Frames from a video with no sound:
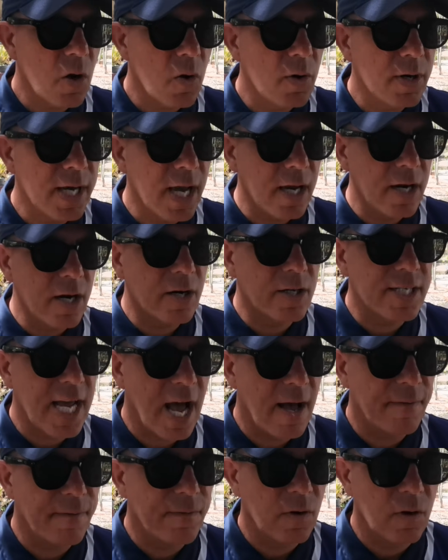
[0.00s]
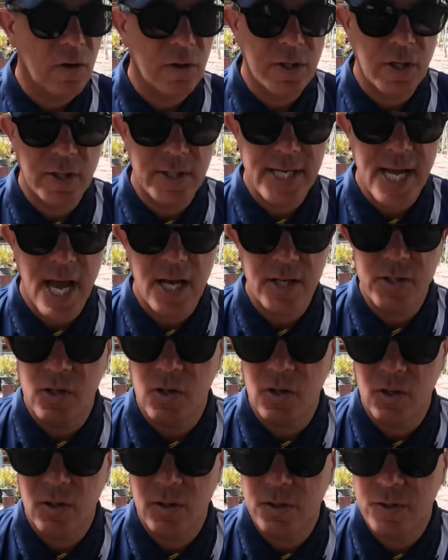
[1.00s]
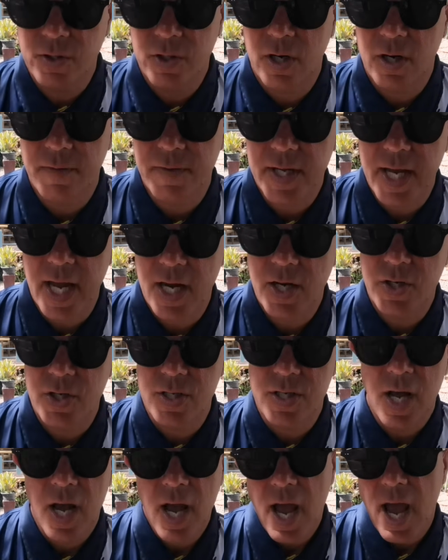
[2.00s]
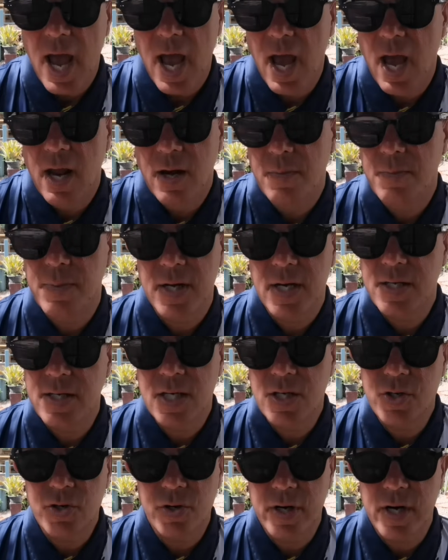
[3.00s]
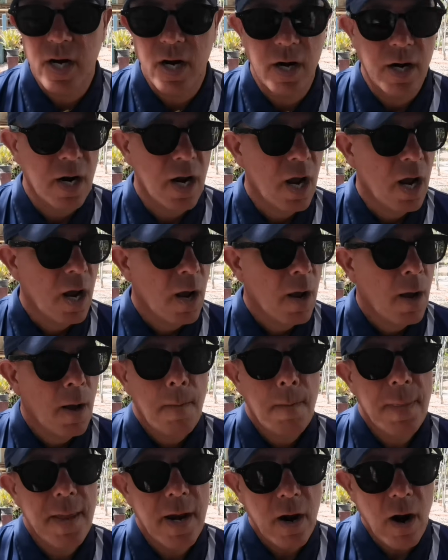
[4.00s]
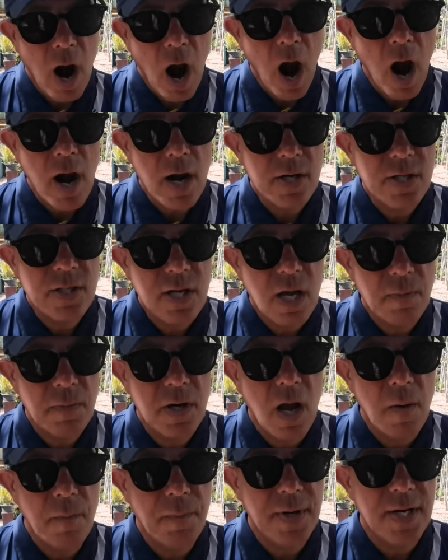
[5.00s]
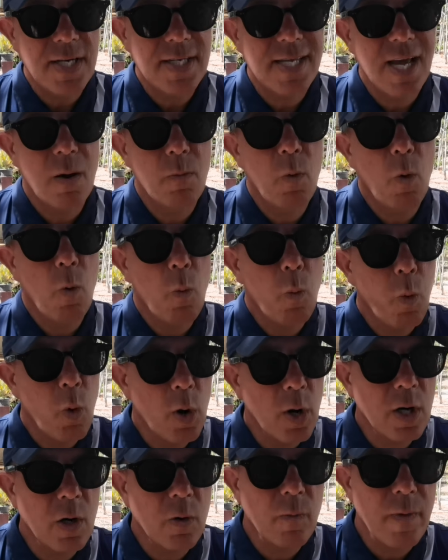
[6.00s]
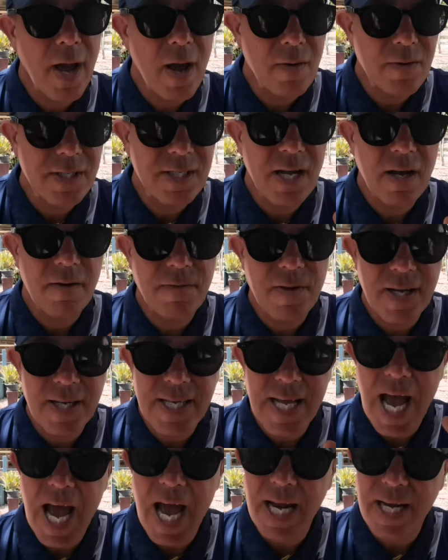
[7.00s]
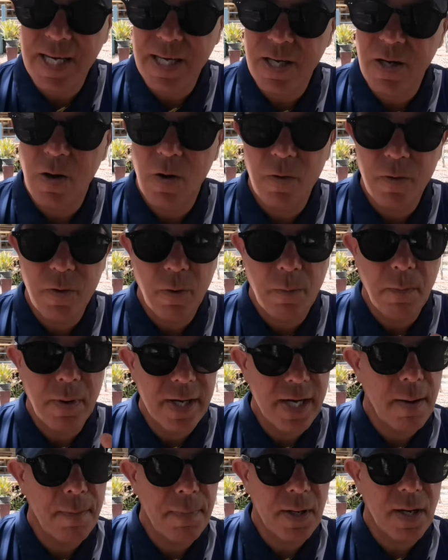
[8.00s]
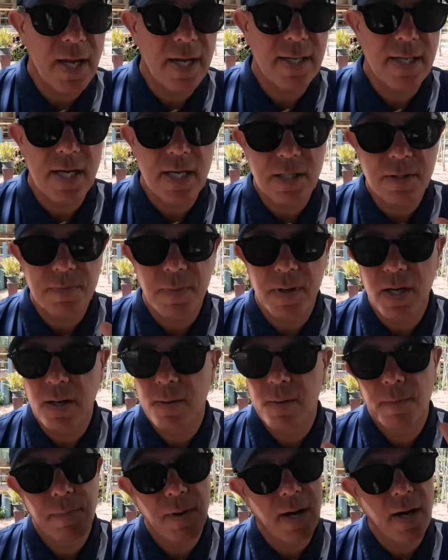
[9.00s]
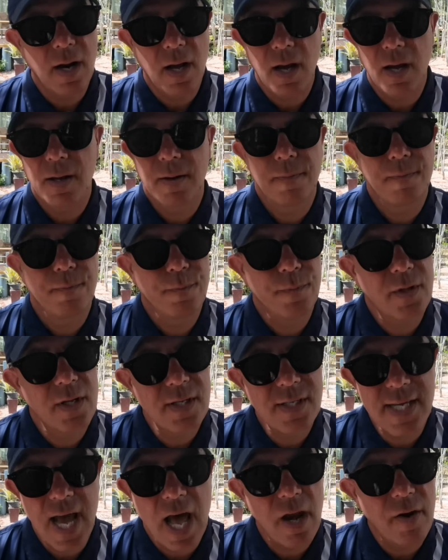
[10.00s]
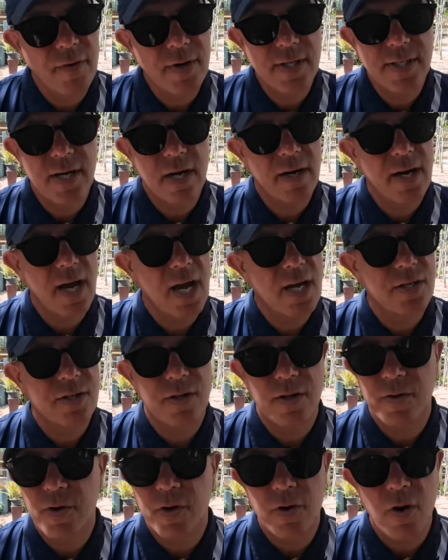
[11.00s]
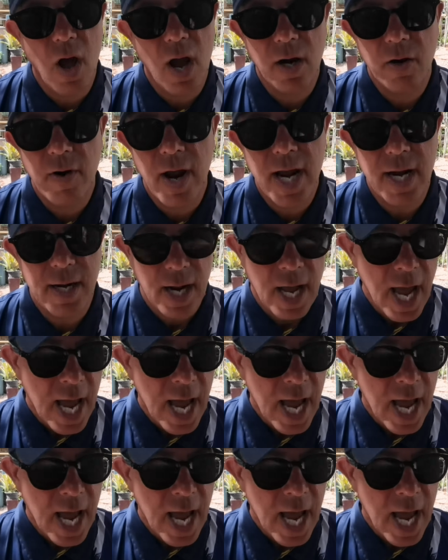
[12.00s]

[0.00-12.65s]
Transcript: go and get your TEFL, your TESOL certifications and be a teacher here. There are some companies that will work around stuff like that, and you know they'll manipulate this, but uh, the salaries there, guys, they're not great.